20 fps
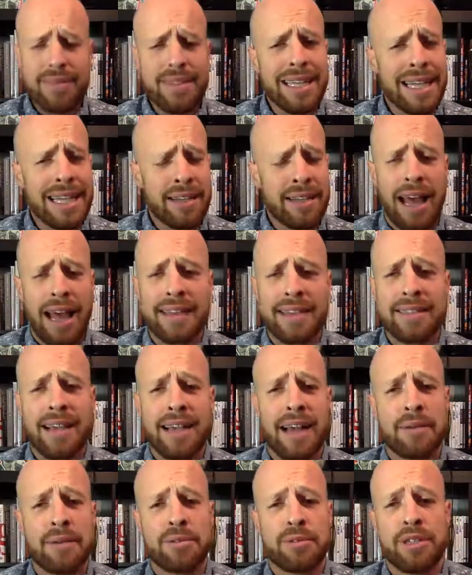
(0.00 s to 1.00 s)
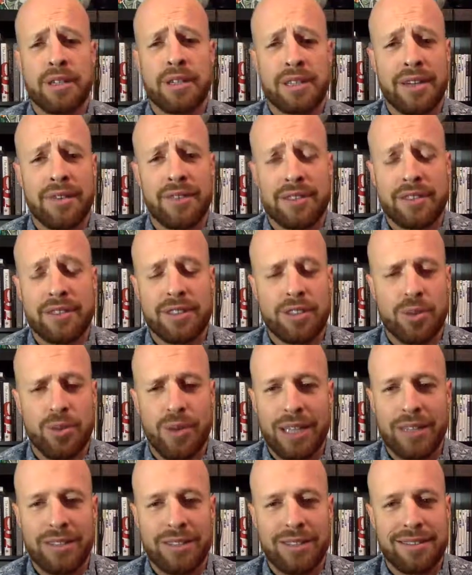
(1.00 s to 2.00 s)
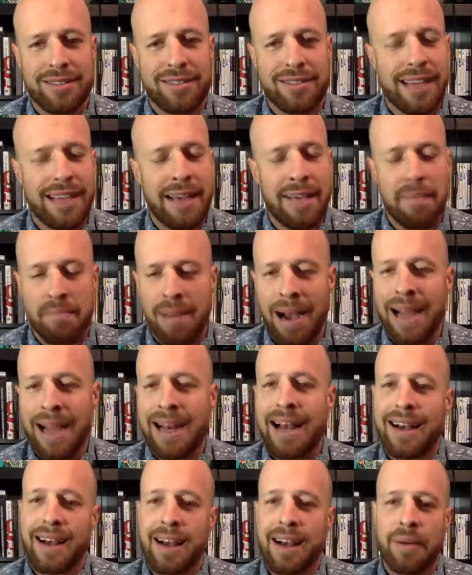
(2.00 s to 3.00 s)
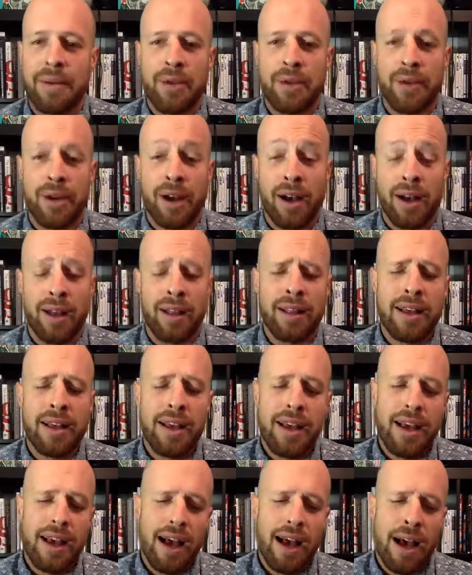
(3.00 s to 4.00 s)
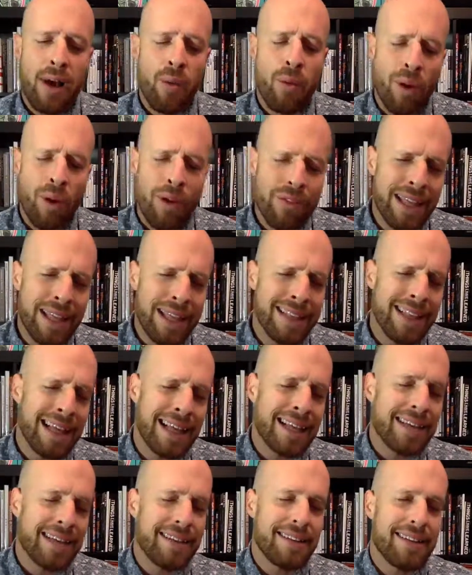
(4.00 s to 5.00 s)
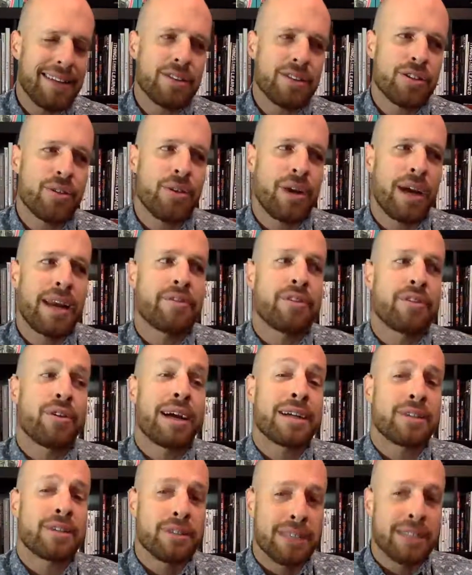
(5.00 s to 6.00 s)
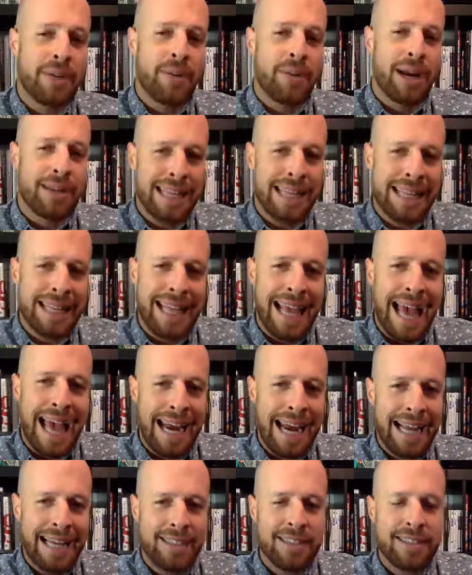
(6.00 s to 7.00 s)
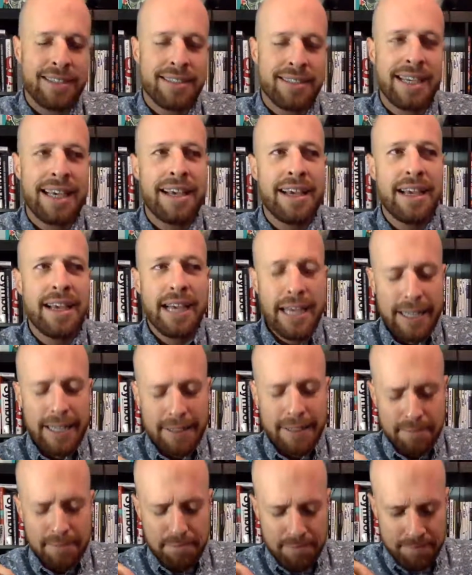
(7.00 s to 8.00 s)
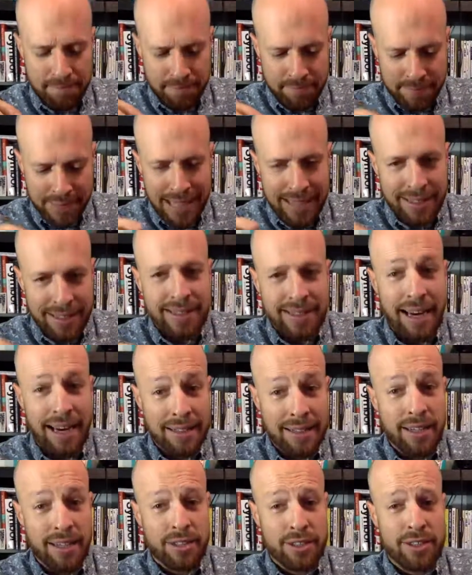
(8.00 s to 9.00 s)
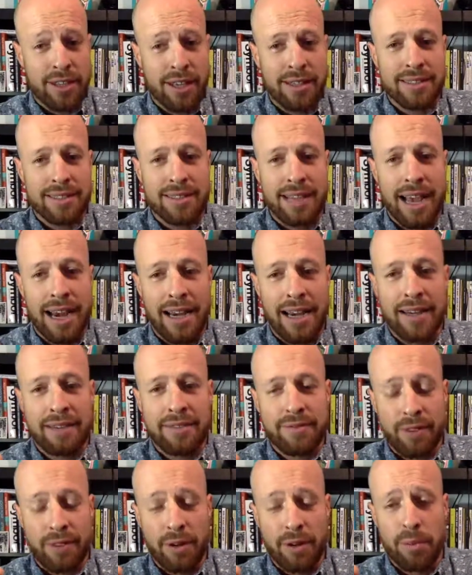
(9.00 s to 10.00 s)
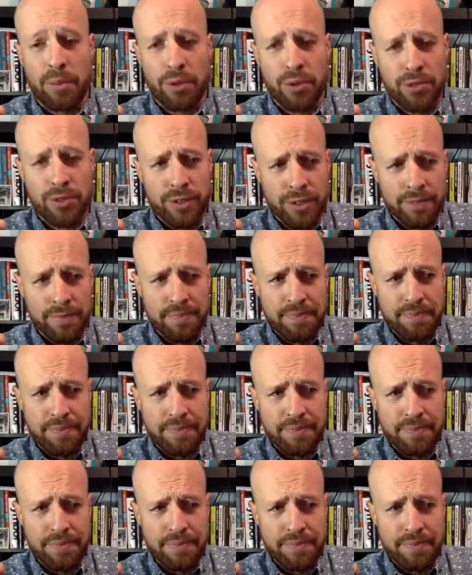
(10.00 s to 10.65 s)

and a lot of times when you're in different situations, it might not come to you at all. One thing that this creative director did when I was at the ad agency, and this kind of touches on designing for approval,